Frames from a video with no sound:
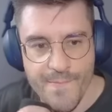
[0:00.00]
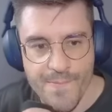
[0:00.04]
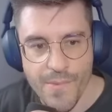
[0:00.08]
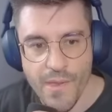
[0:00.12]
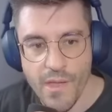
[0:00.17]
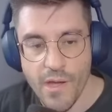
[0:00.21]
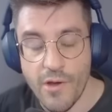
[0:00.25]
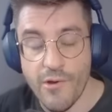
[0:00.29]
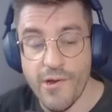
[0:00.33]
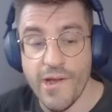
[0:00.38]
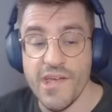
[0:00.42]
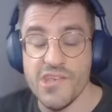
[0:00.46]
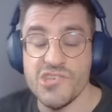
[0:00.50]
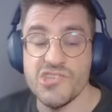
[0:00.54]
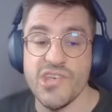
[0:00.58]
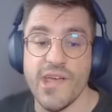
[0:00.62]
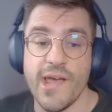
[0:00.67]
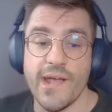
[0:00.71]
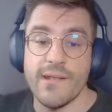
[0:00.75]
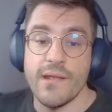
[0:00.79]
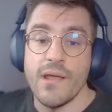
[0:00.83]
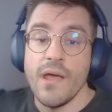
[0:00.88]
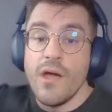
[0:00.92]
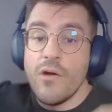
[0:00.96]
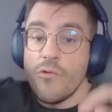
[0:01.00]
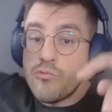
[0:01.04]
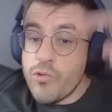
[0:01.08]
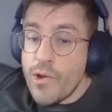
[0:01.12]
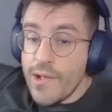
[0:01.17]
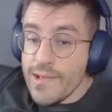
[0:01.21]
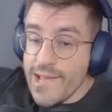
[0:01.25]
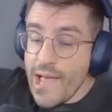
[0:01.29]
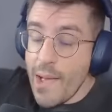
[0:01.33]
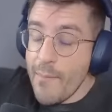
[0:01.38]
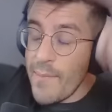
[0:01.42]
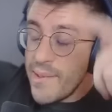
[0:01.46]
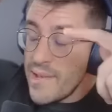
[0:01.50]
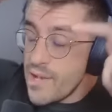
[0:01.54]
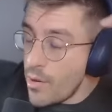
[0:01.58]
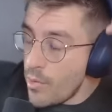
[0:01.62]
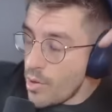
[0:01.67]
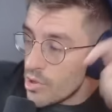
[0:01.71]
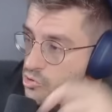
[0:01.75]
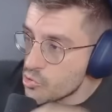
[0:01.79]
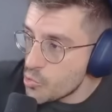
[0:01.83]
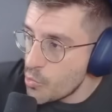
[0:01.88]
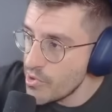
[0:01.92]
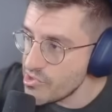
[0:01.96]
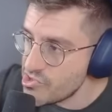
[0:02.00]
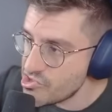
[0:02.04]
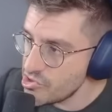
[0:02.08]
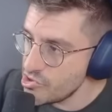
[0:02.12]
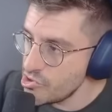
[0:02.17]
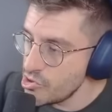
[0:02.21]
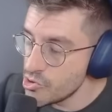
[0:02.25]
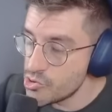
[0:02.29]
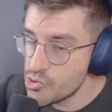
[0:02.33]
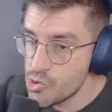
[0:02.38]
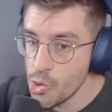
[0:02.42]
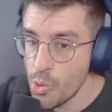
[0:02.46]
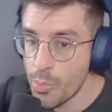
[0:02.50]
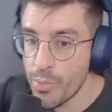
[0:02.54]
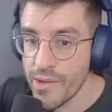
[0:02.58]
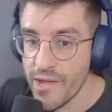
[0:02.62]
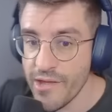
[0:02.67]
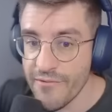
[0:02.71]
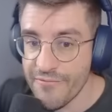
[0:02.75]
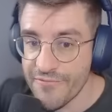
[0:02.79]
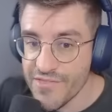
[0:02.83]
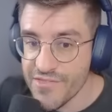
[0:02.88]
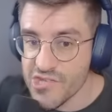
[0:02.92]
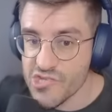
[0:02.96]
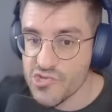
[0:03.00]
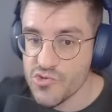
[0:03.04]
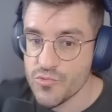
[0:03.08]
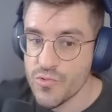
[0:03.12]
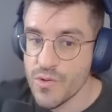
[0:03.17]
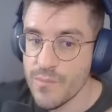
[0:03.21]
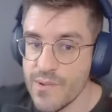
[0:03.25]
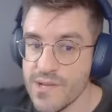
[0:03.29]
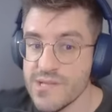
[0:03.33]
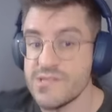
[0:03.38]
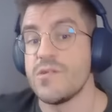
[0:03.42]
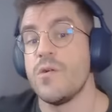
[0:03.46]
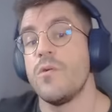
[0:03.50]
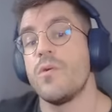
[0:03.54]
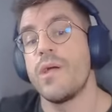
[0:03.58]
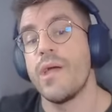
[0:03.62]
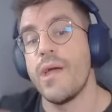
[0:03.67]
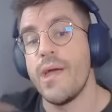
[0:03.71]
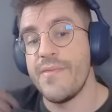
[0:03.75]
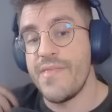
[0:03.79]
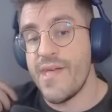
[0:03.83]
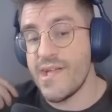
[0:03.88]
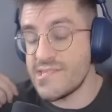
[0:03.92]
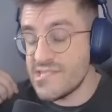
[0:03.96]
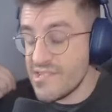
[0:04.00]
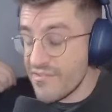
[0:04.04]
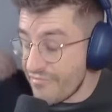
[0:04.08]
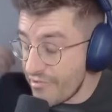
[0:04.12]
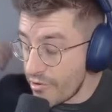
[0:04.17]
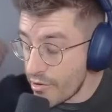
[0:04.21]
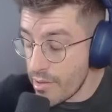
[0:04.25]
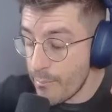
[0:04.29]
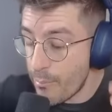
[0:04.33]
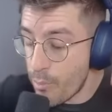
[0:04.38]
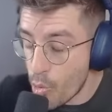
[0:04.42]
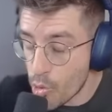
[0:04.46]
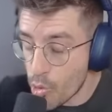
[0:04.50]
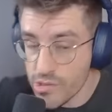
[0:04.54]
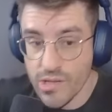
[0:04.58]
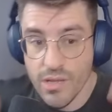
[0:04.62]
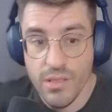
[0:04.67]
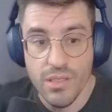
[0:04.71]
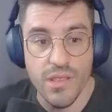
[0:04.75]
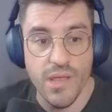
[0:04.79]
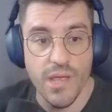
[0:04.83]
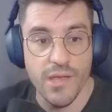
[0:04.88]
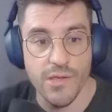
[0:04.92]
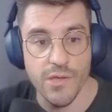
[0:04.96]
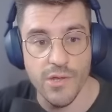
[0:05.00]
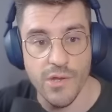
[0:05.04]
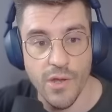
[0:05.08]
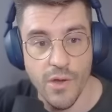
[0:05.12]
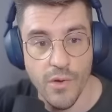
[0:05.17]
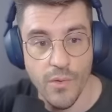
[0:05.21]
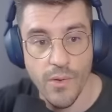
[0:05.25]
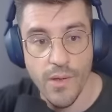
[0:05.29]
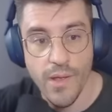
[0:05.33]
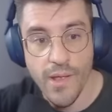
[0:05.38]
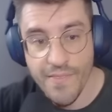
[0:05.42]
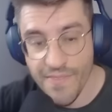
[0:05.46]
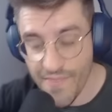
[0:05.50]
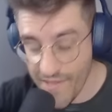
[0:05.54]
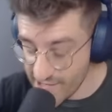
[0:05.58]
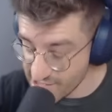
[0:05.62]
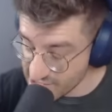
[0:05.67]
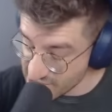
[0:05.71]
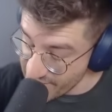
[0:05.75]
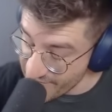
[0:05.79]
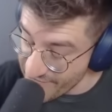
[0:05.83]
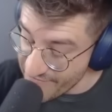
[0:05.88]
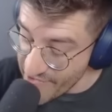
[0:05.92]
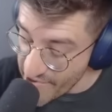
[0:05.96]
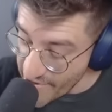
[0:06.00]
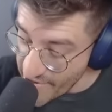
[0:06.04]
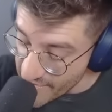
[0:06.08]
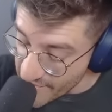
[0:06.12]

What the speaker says: All right, chat. Let me know on Twitch and YouTube if the stream is okay. That's a very important thing, you know. That's a very,